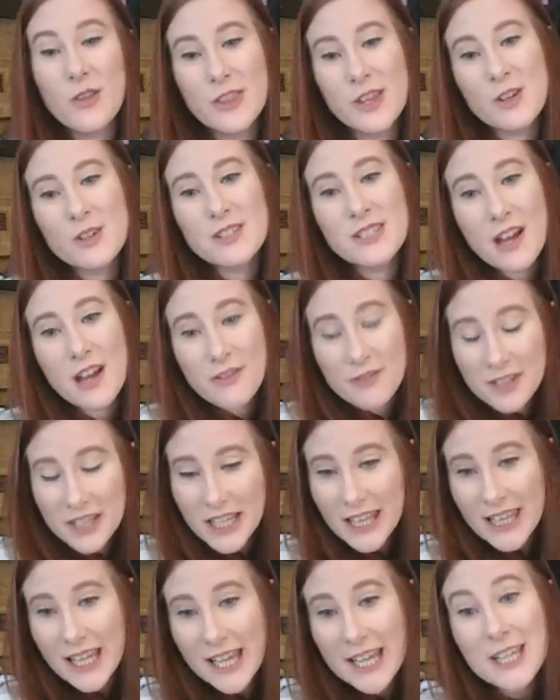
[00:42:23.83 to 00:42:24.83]
there's
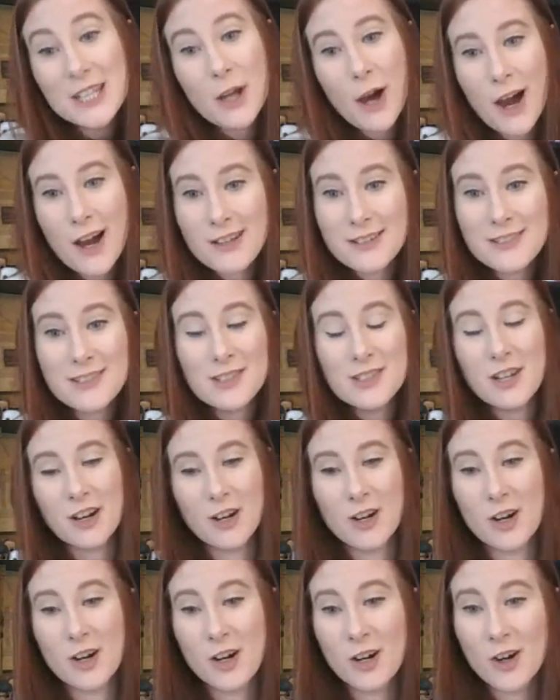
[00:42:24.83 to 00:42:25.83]
definitely like nods to
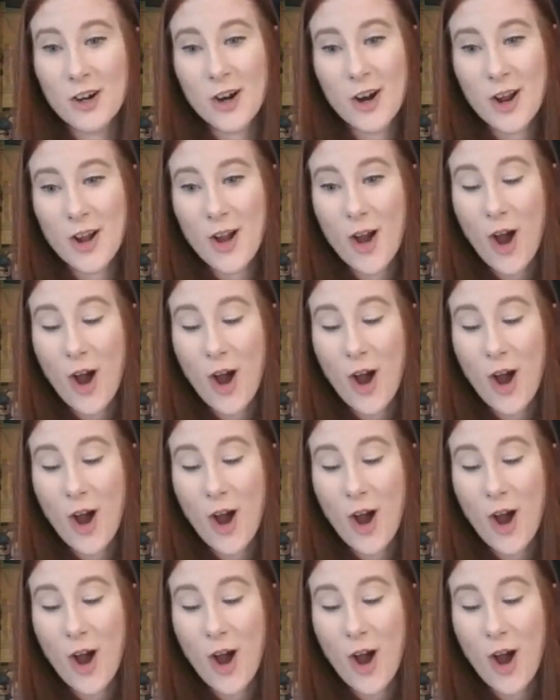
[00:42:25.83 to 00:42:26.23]
her